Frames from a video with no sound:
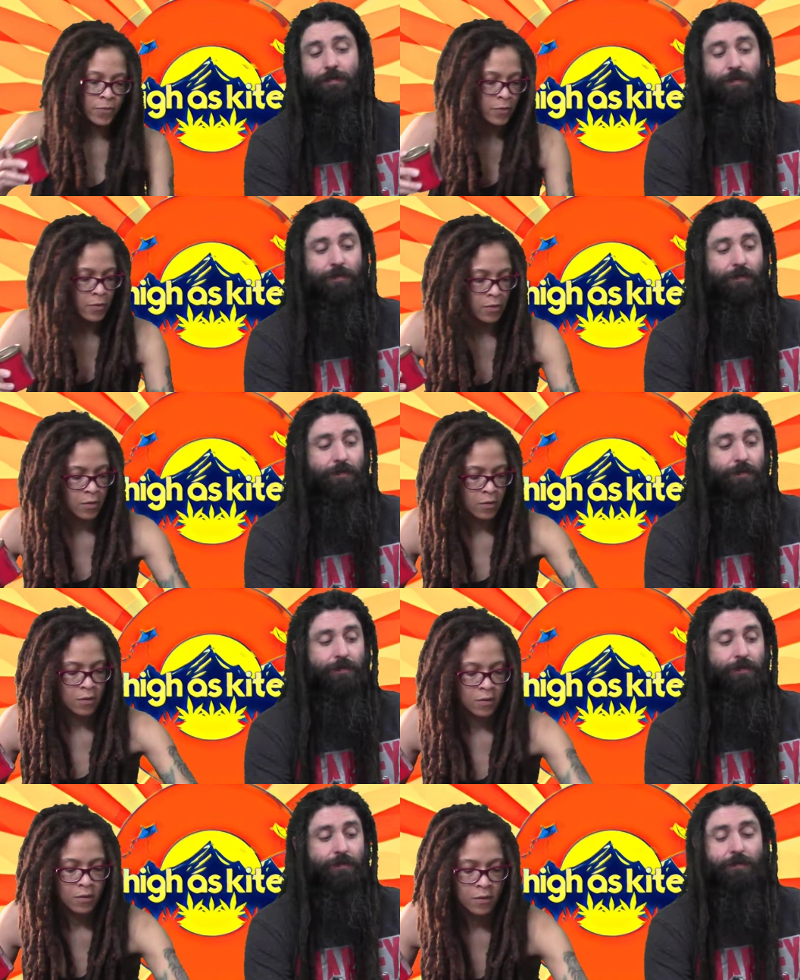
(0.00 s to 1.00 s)

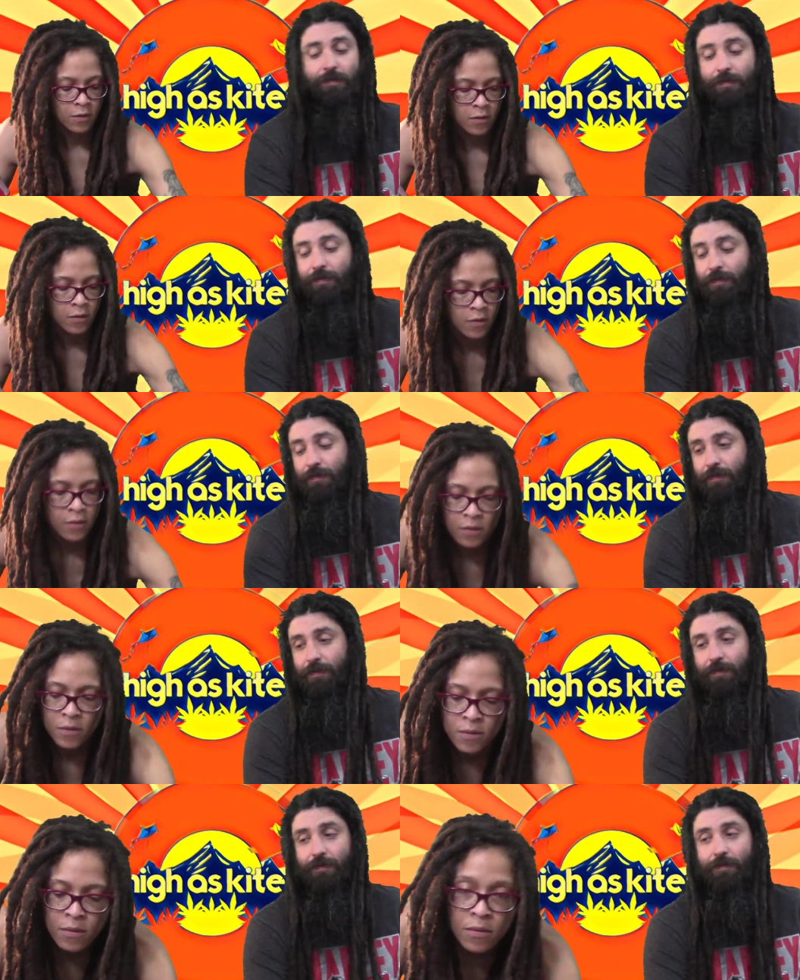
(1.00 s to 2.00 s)

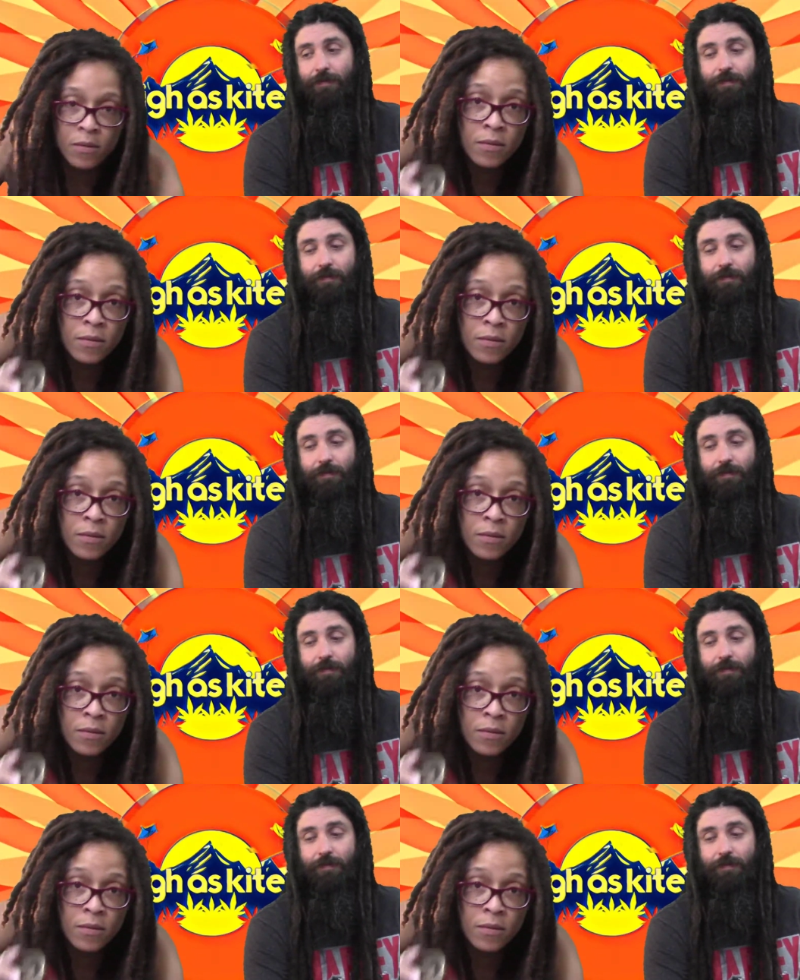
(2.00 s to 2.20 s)
[no speech]